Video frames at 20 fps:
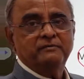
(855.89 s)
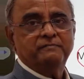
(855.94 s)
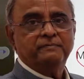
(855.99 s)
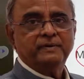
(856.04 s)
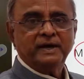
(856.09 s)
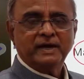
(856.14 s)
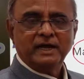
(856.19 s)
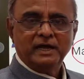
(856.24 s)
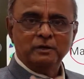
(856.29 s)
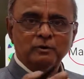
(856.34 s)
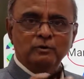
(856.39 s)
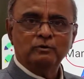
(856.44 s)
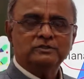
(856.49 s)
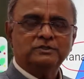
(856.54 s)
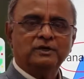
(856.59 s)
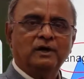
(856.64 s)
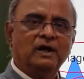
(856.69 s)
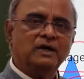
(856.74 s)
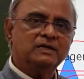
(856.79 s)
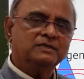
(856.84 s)
In fact, I
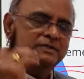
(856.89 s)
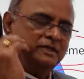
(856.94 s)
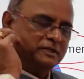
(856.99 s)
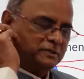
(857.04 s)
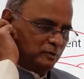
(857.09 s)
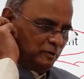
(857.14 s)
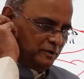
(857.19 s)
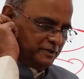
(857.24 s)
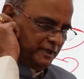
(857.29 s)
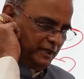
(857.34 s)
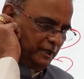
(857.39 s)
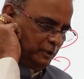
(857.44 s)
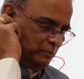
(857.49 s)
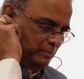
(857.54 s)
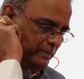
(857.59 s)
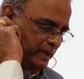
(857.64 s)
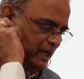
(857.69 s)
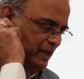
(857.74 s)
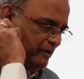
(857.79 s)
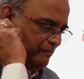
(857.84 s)
used to ask this question
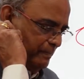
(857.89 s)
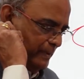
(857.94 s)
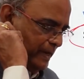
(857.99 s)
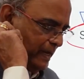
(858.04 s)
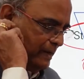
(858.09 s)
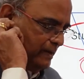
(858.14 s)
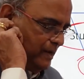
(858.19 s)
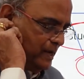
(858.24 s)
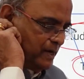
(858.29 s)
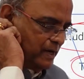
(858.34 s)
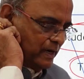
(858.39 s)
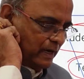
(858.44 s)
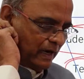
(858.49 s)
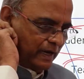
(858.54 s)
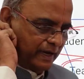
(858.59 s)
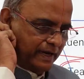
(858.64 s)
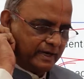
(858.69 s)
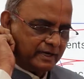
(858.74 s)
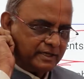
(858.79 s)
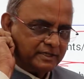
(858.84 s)
to many of my
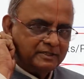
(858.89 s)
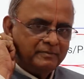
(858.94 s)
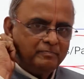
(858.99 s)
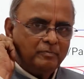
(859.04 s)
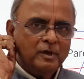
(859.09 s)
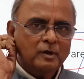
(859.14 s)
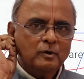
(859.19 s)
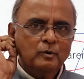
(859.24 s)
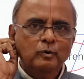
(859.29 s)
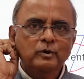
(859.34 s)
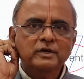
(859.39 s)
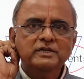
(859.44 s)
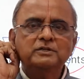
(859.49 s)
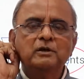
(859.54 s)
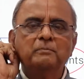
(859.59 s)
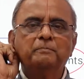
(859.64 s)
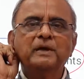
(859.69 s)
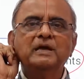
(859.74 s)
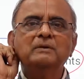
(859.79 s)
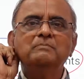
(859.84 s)
clients, who
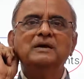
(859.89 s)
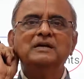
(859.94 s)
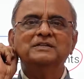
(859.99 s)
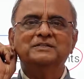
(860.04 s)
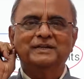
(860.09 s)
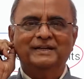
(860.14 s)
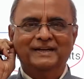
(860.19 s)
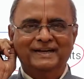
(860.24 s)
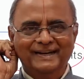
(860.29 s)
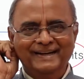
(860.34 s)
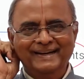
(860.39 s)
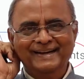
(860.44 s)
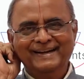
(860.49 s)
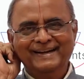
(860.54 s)
is a paymaster?